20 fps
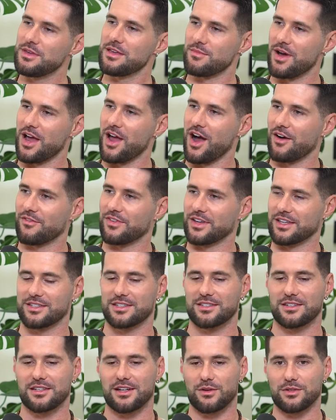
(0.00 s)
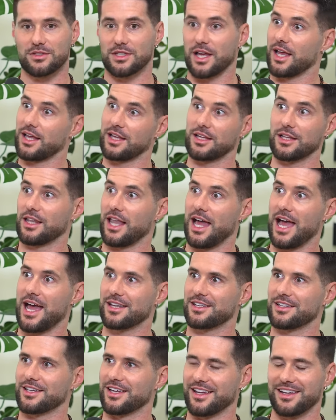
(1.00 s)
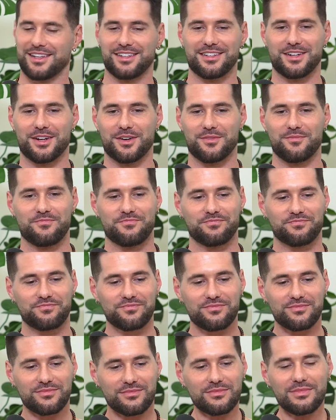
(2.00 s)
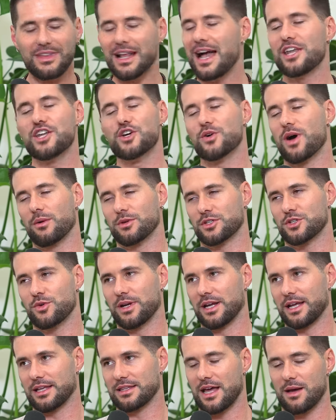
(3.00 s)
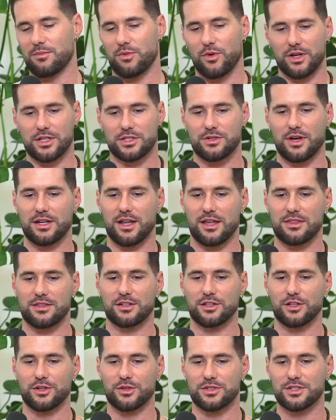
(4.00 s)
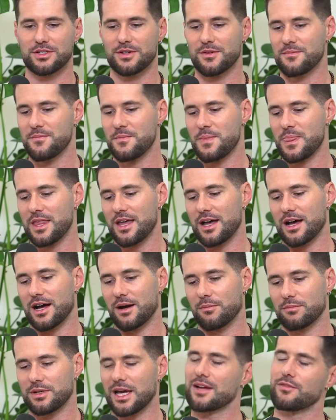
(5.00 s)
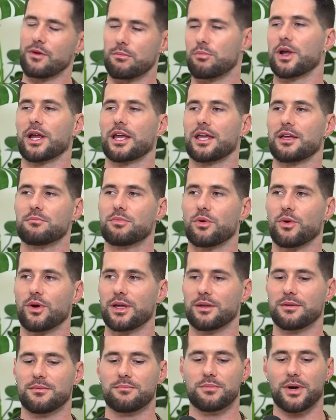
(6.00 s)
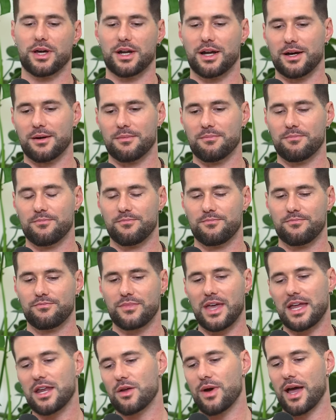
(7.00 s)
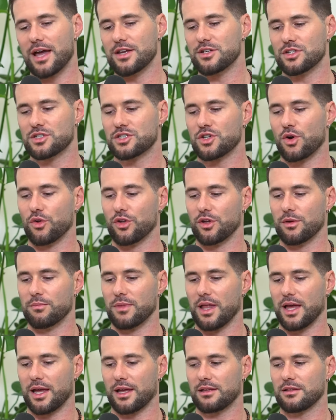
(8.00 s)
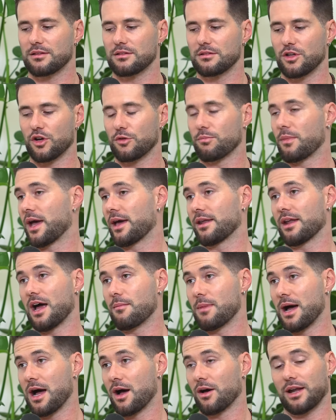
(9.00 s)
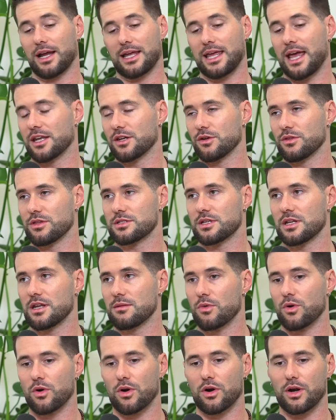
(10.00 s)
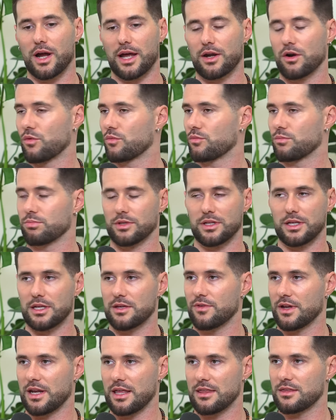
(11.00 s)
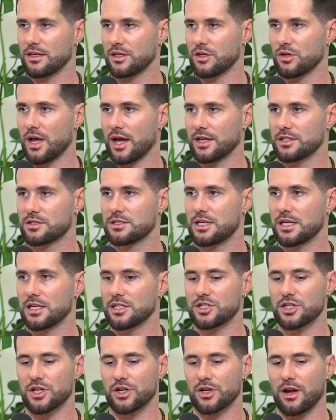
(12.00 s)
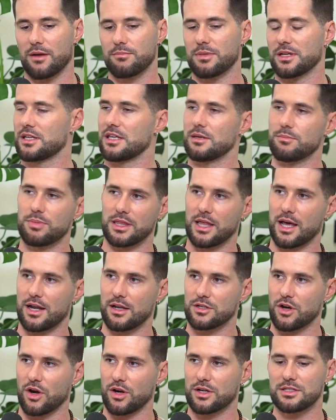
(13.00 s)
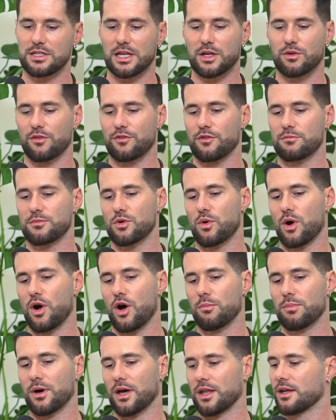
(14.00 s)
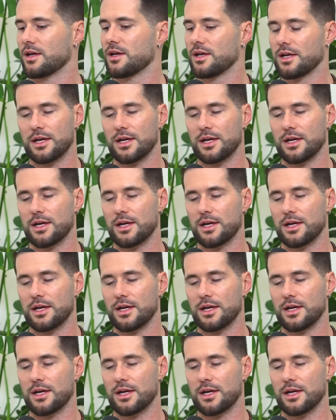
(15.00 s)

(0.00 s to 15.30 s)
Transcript: me in my office. And I was like, gladly, you know? Yeah. I knew I was quitting at that point, so I had yeah. nothing to lose. Um, kind of a breaking point. But um, anyway, I just told him, like, look, man, I'm out. I can't do this anymore. I don't believe anything you guys teach here. I've been keeping that a dark secret from you all, but